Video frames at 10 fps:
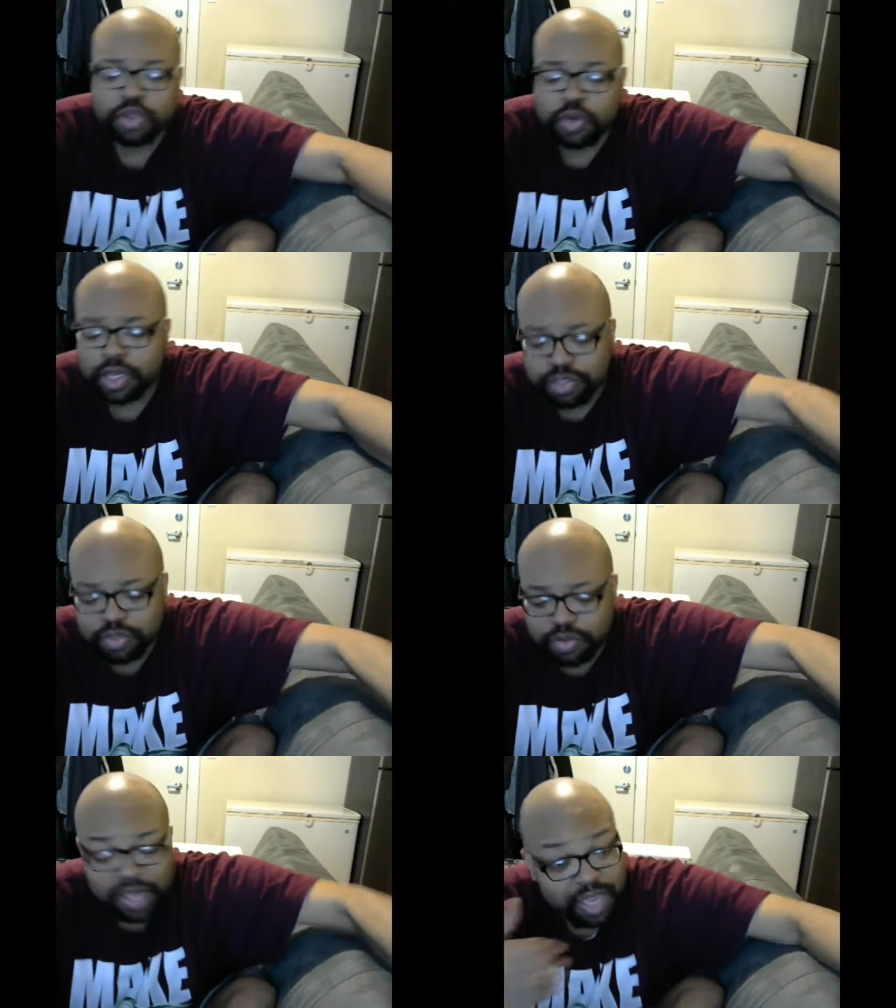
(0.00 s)
You can
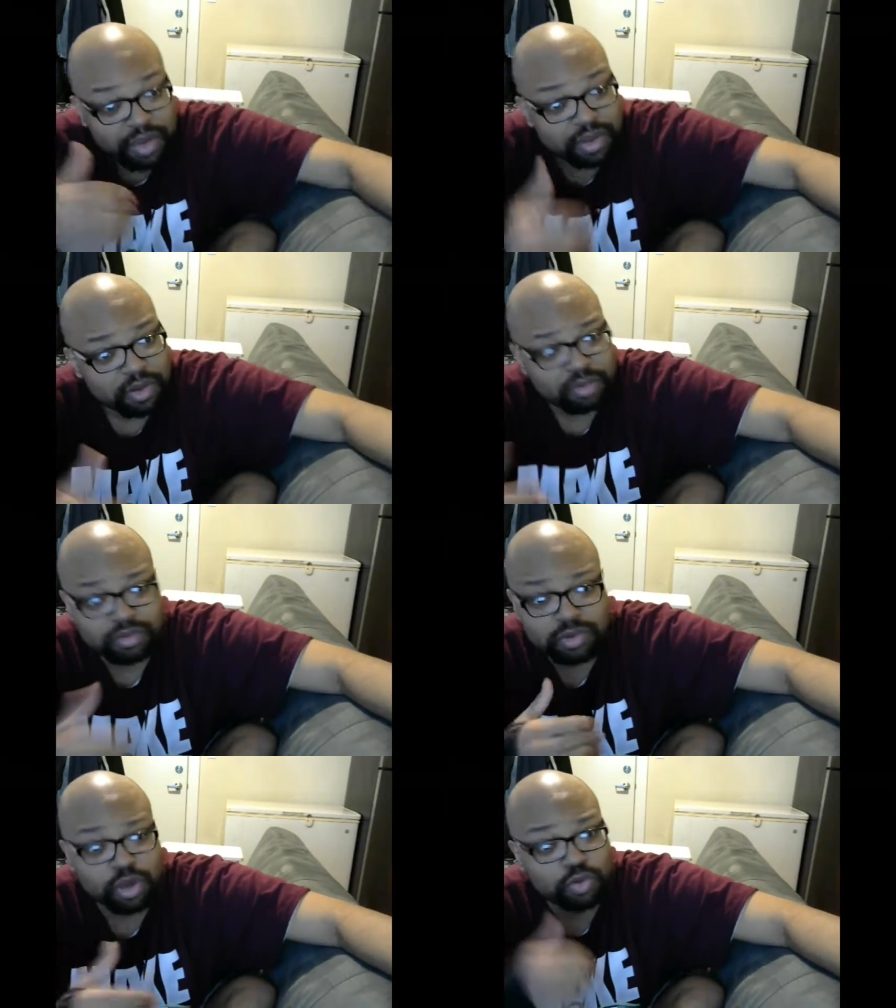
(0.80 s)
do that,
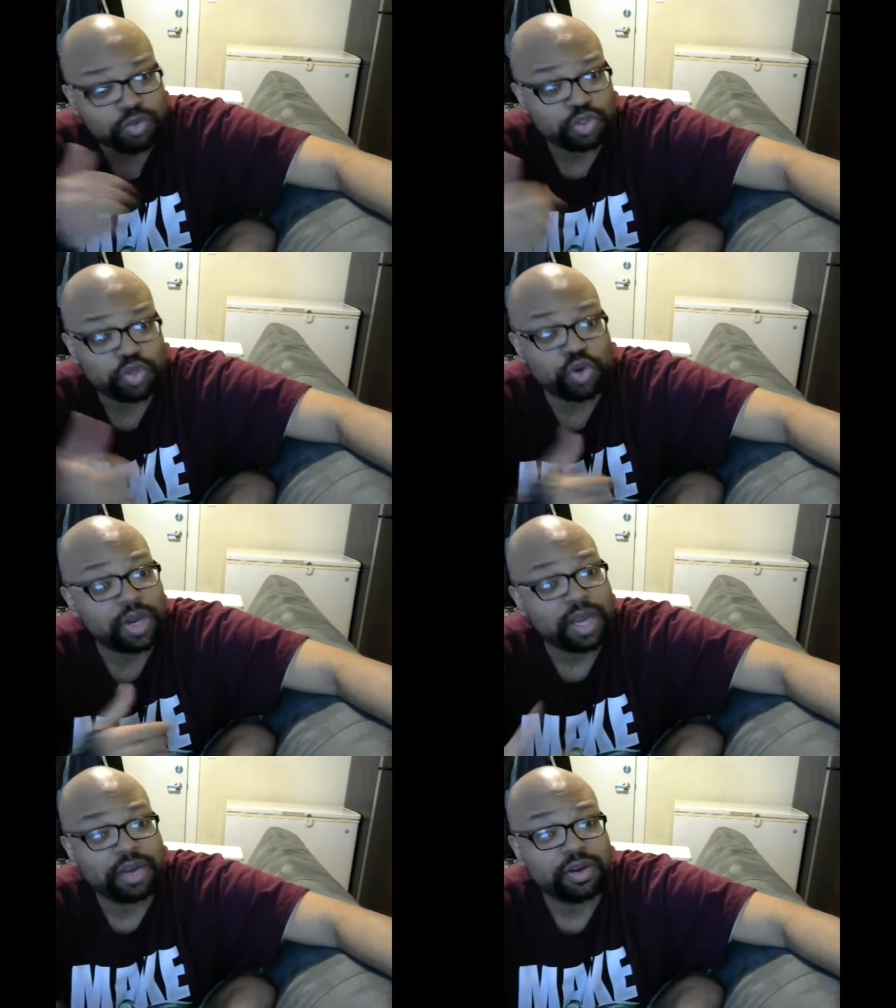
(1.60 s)
you know,
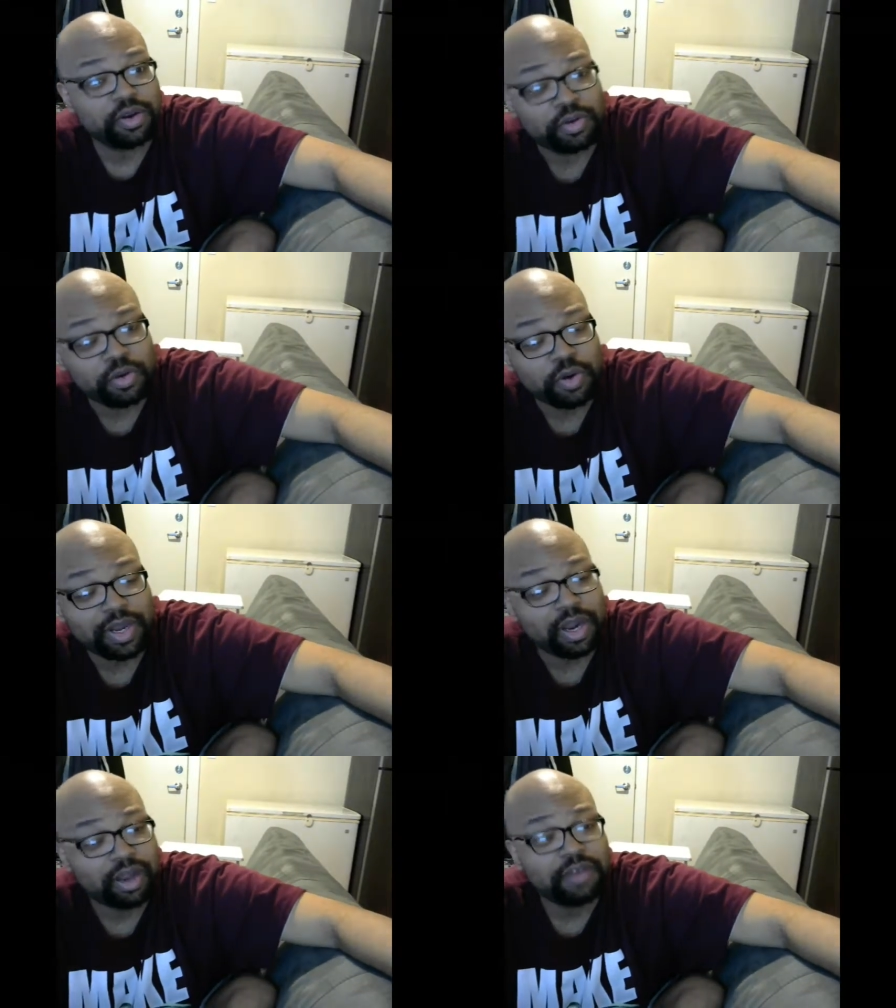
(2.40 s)
during
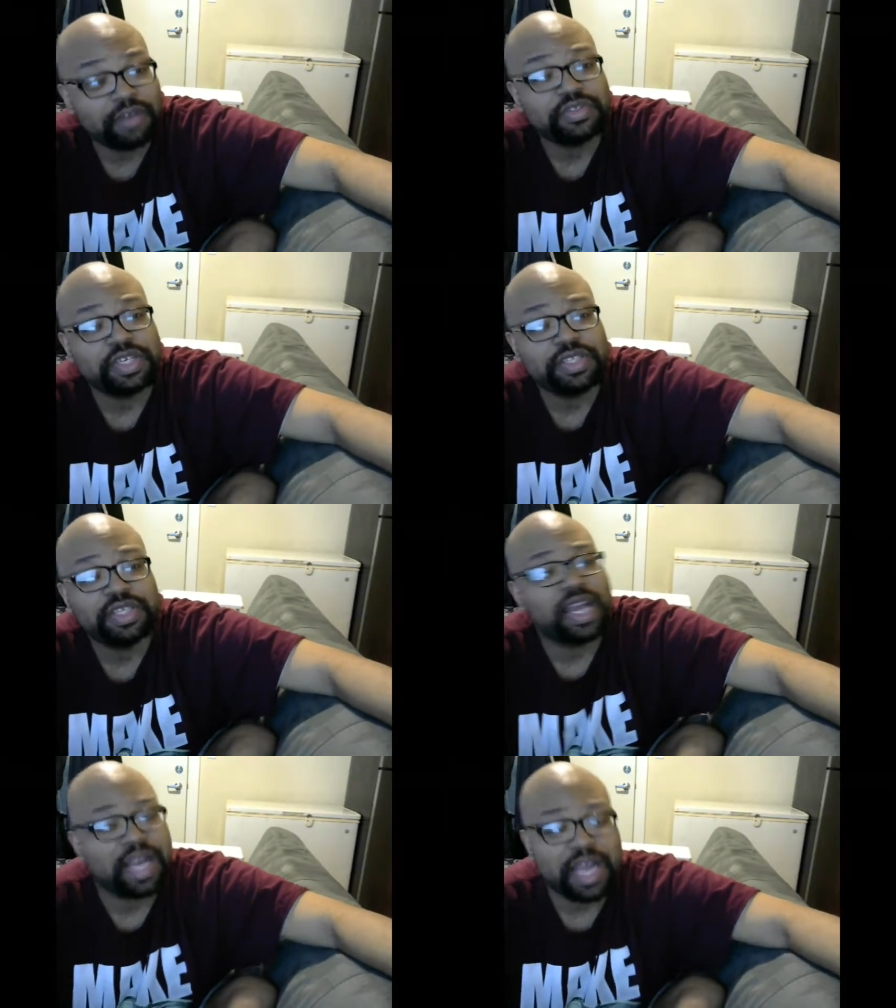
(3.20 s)
during that off season,
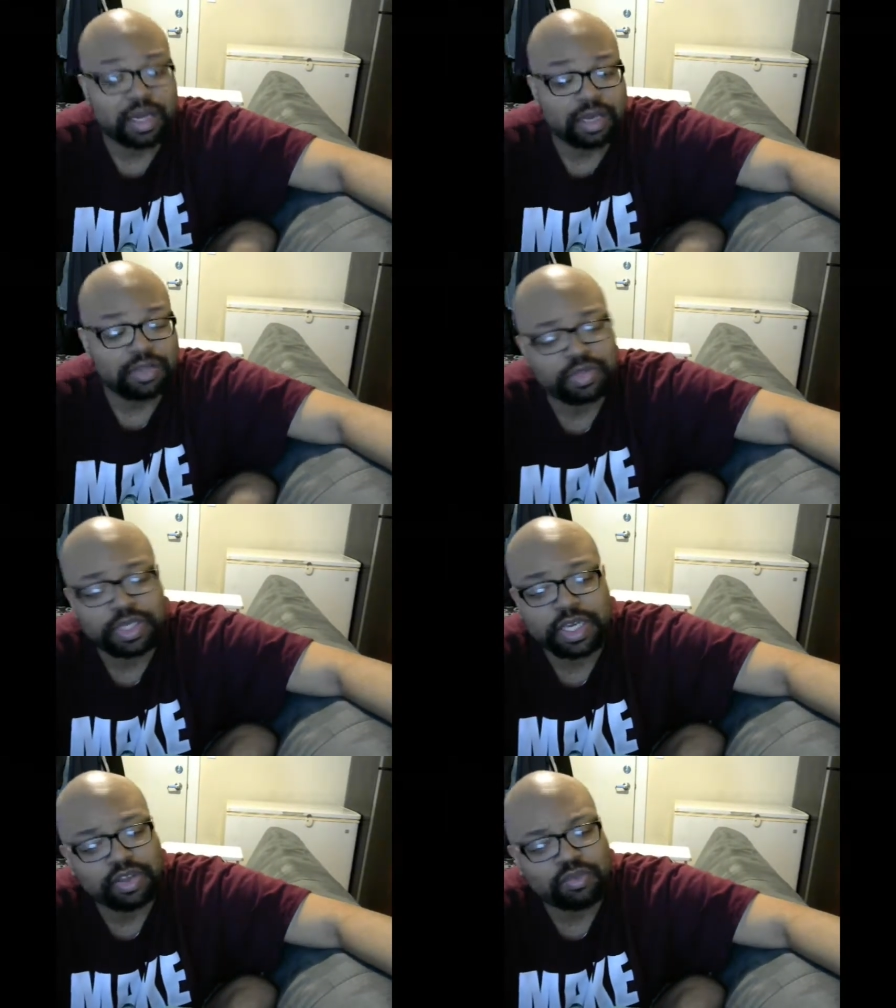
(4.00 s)
and that also will
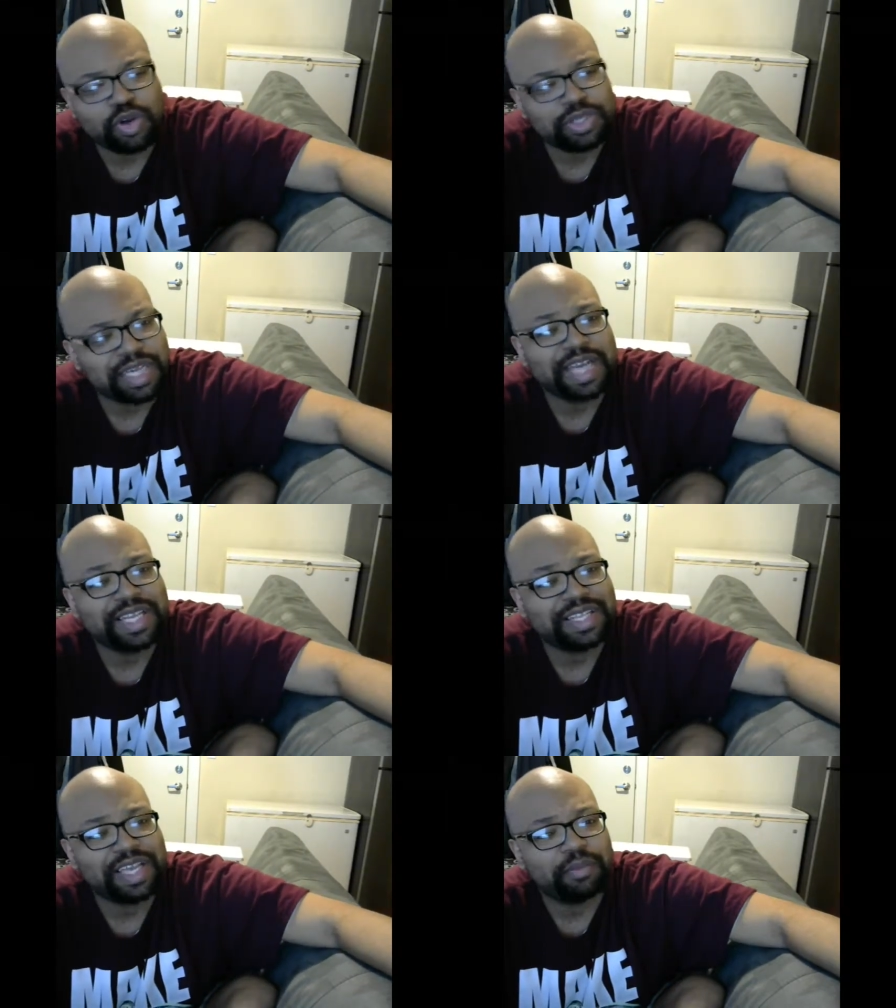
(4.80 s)
give you more time
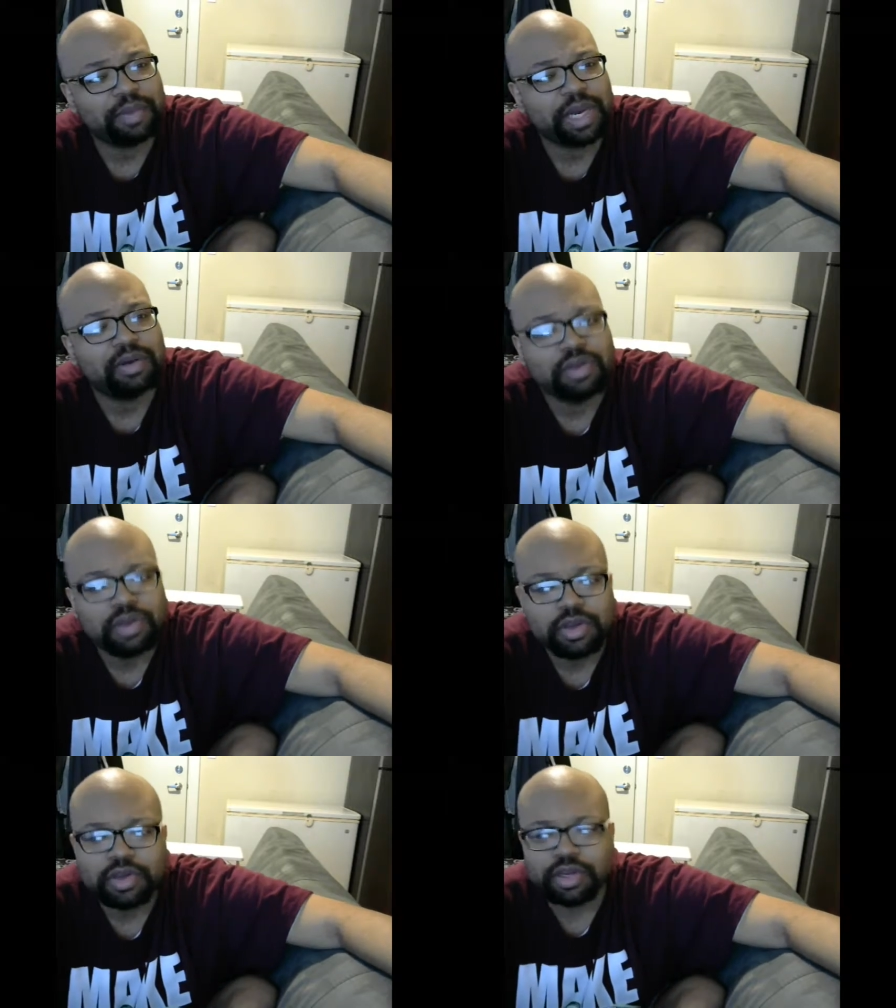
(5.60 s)
to think about,
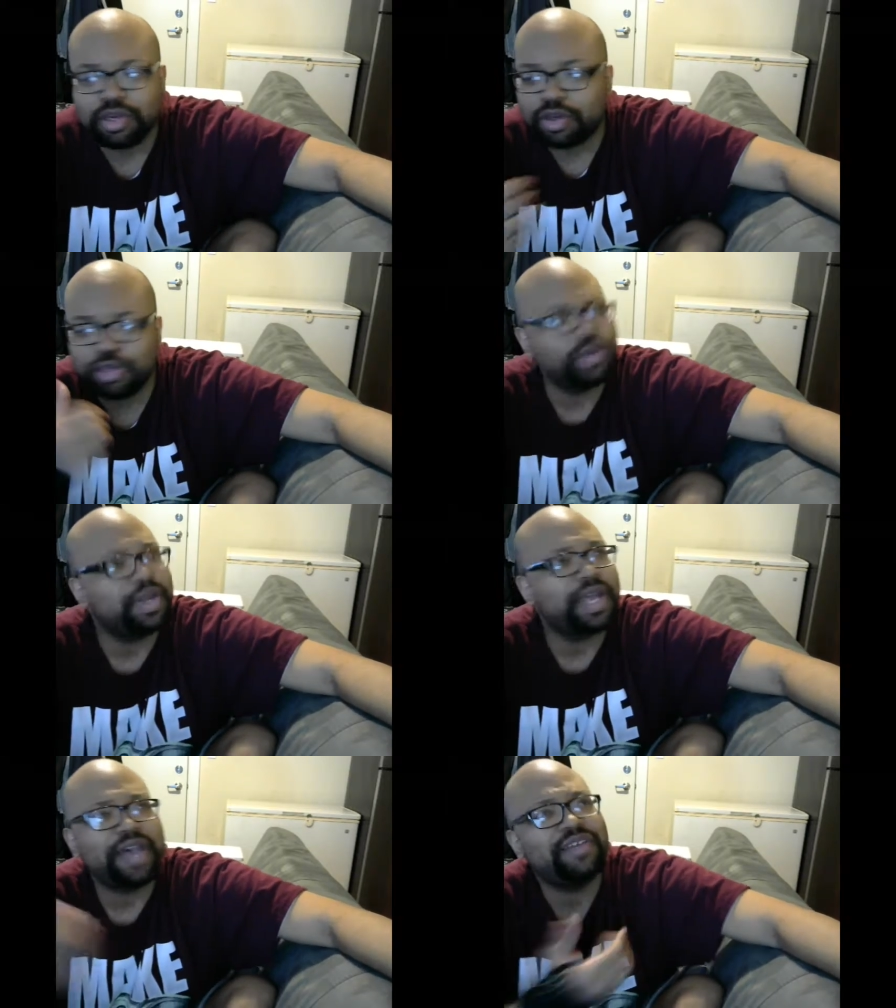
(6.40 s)
you know, you
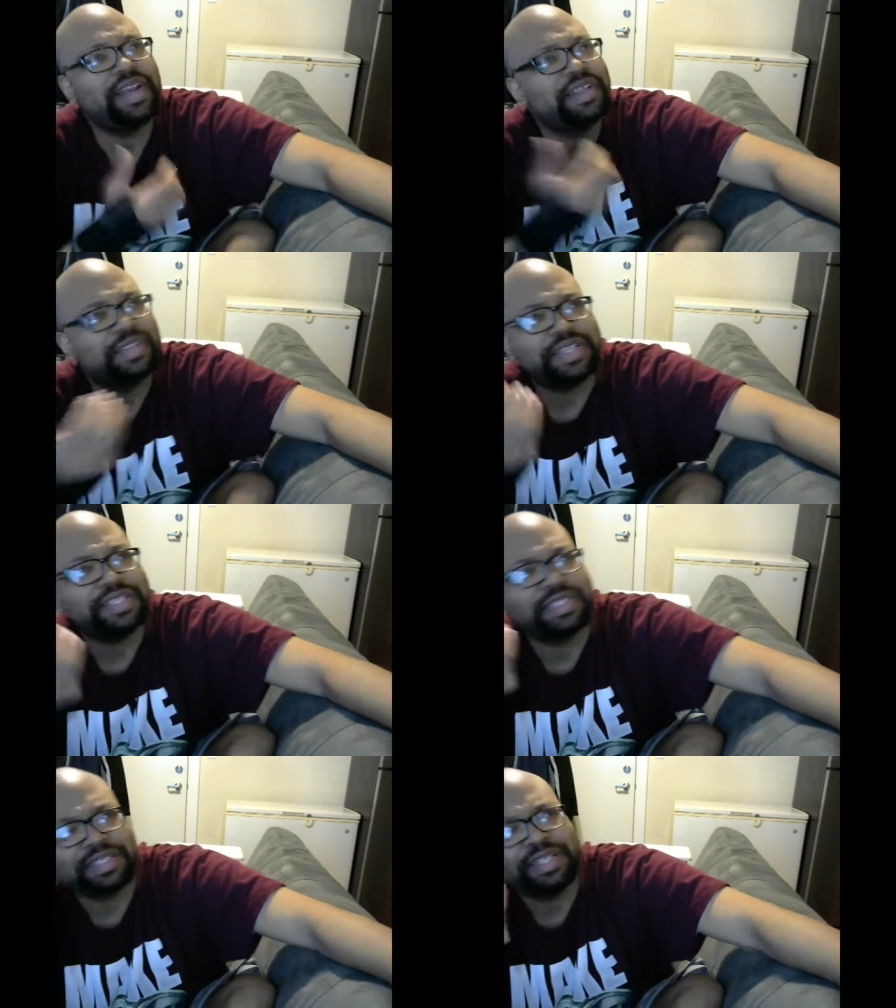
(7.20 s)
wouldn't have like
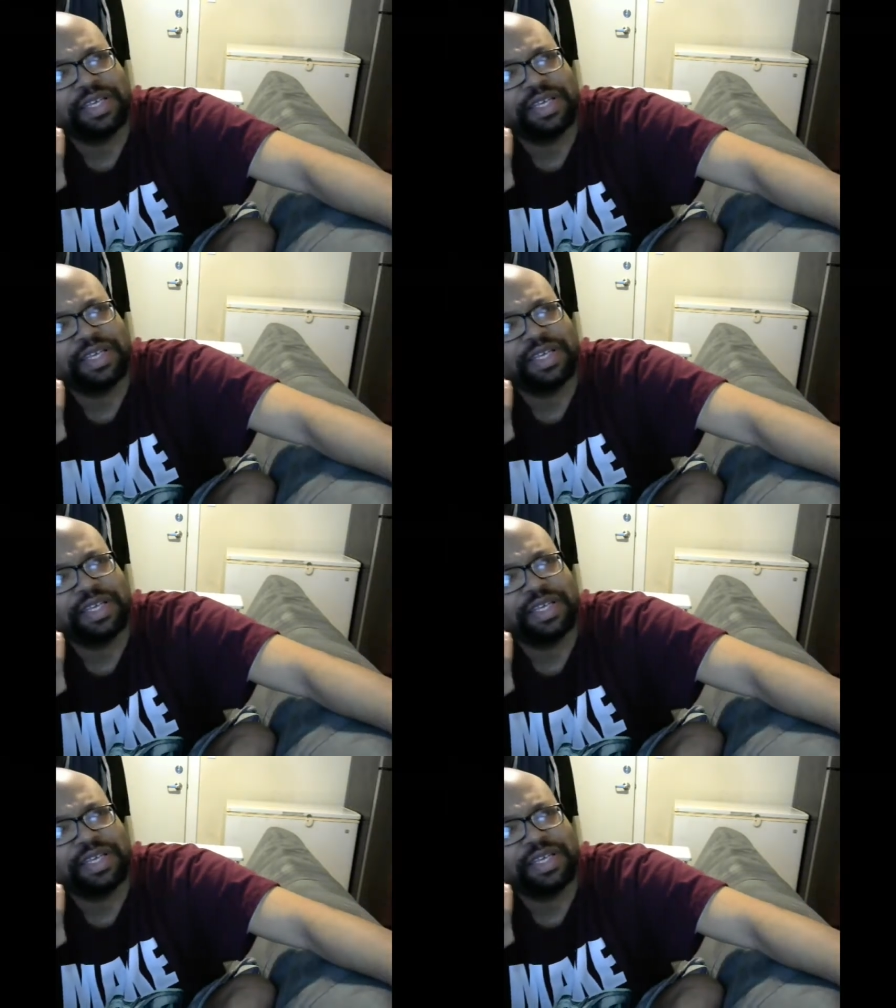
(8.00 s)
this